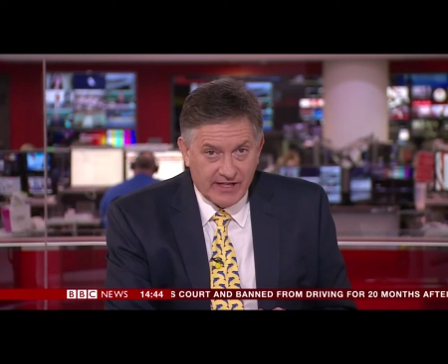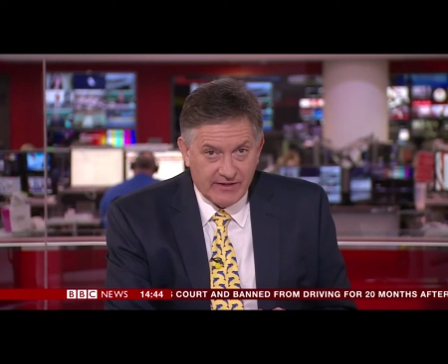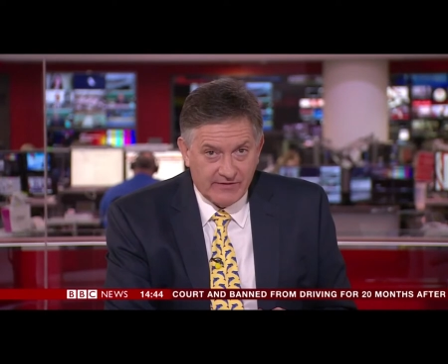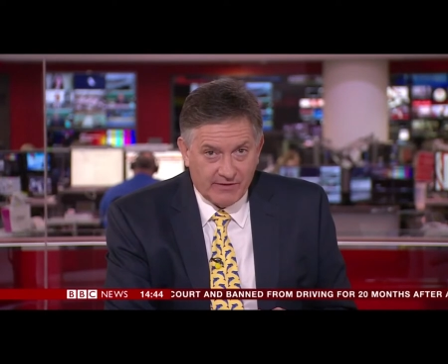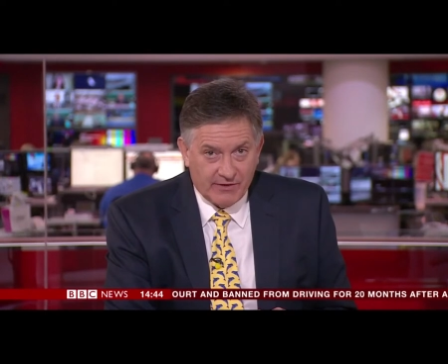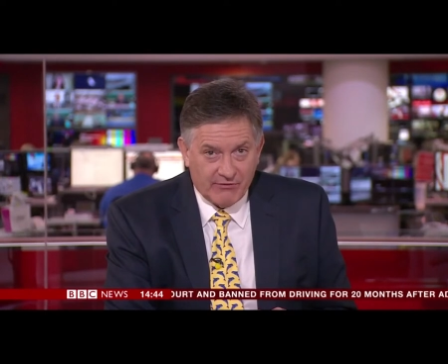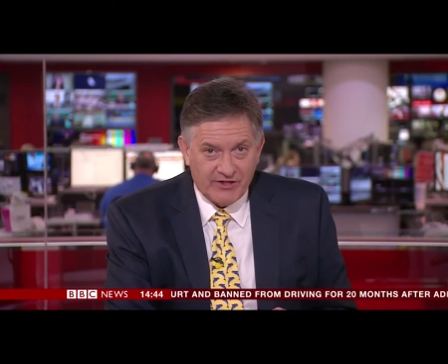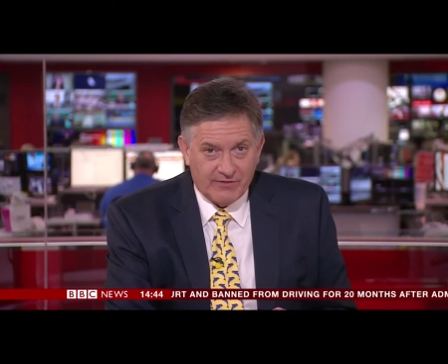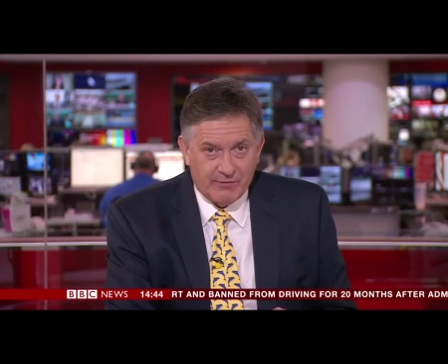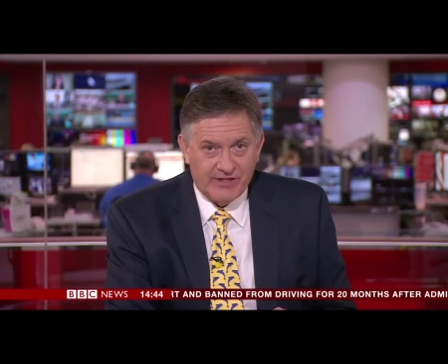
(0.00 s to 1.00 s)
That's from the
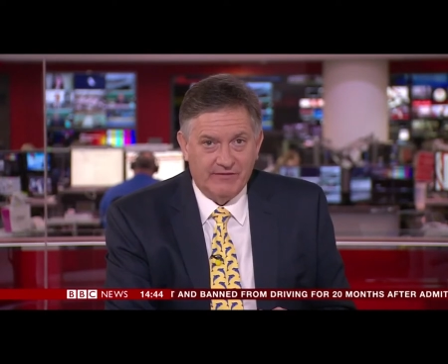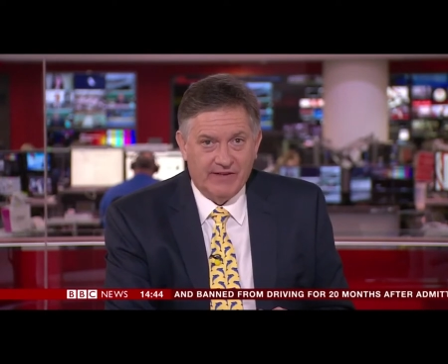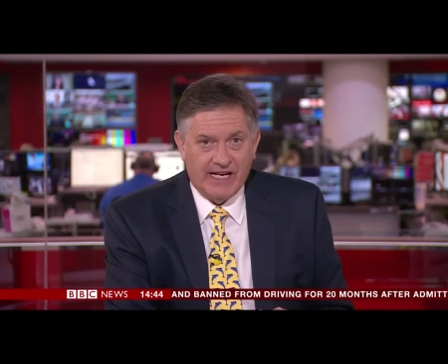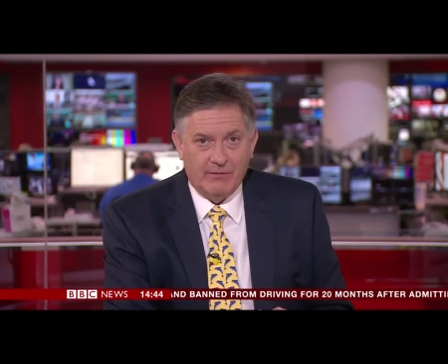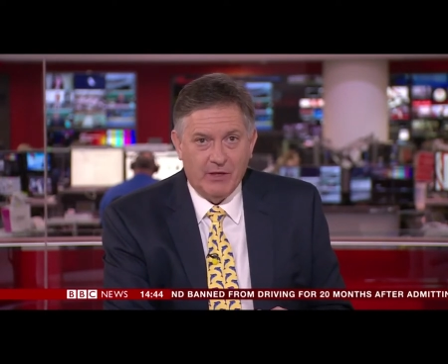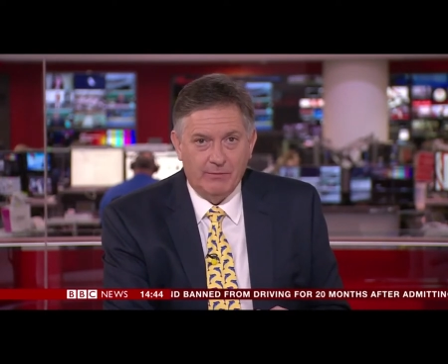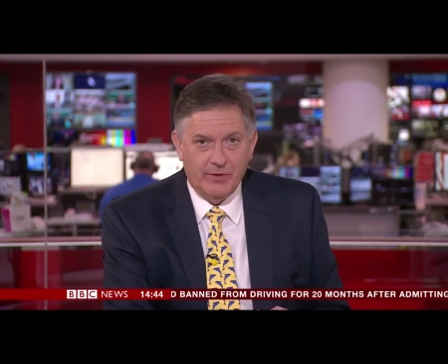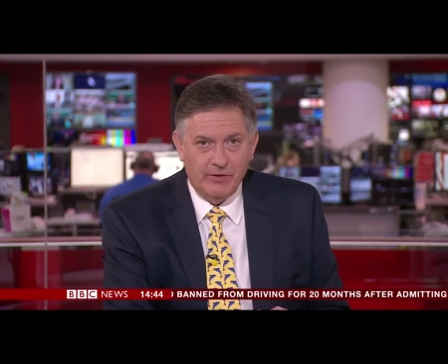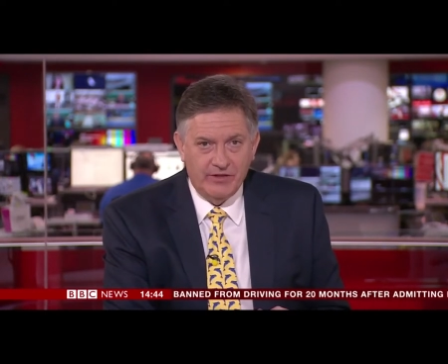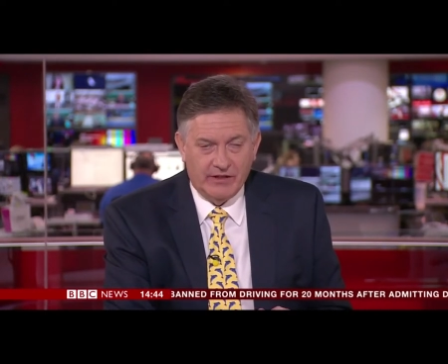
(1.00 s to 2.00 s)
Russian President Vladimir
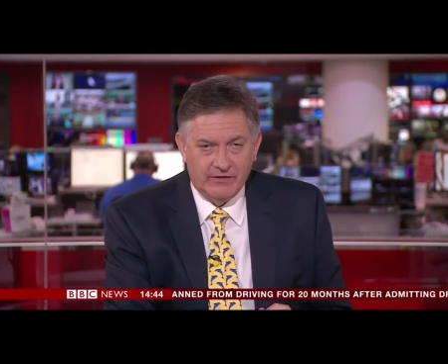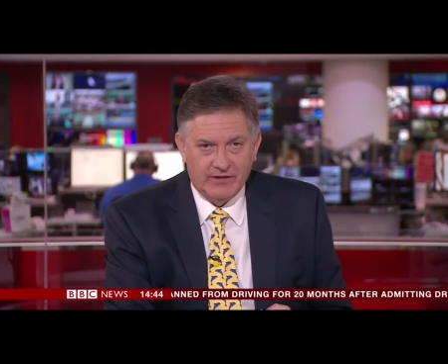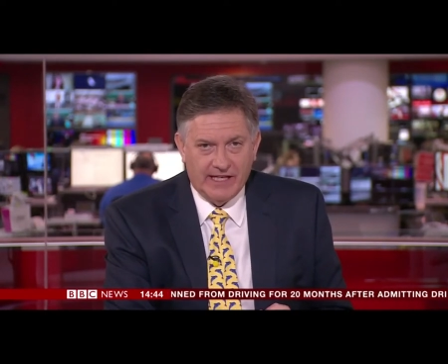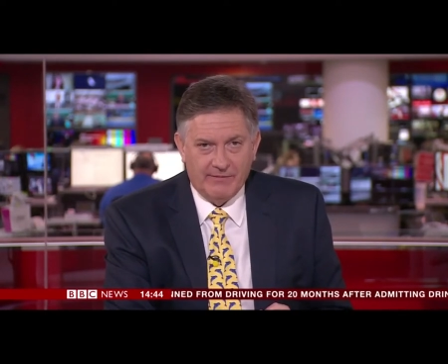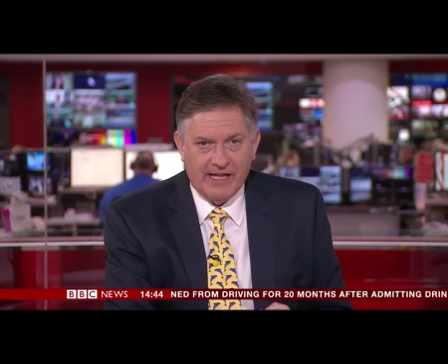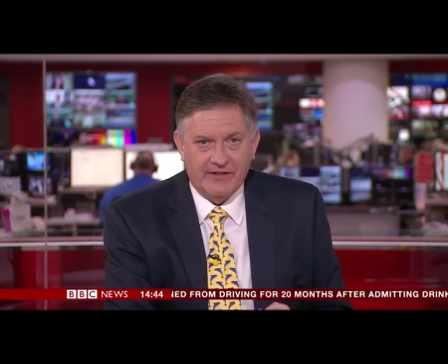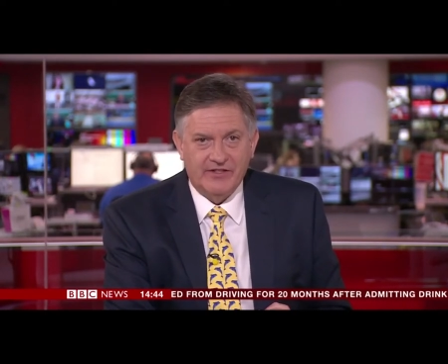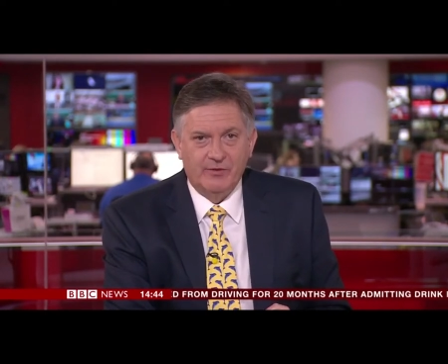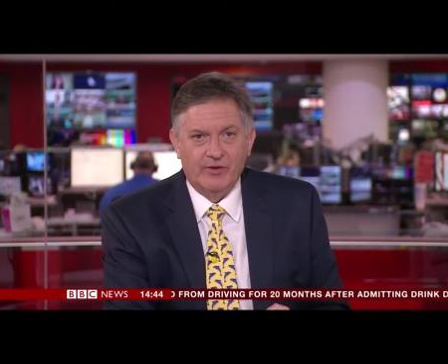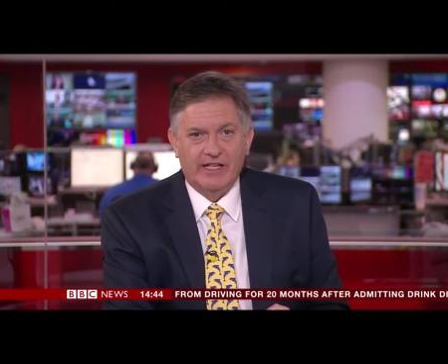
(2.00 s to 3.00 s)
Putin, who claimed that
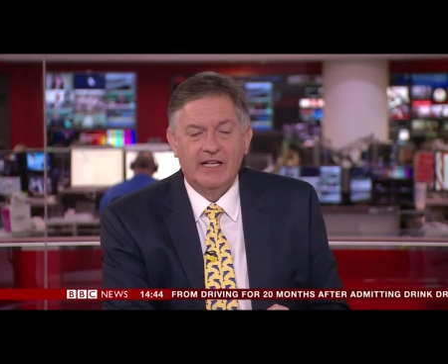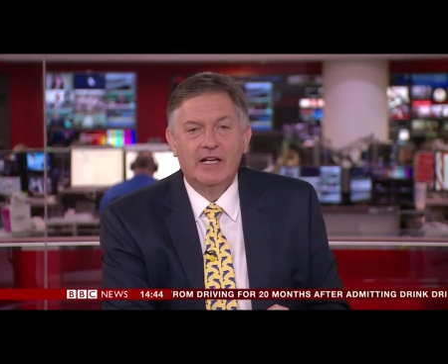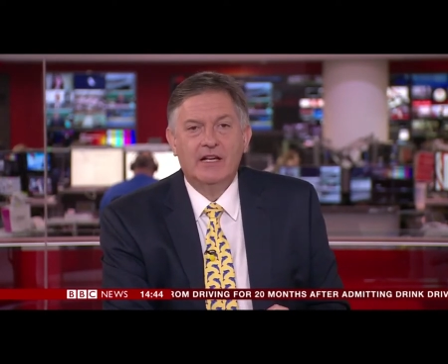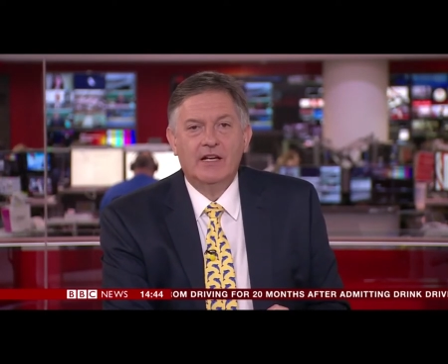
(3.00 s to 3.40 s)
this morning.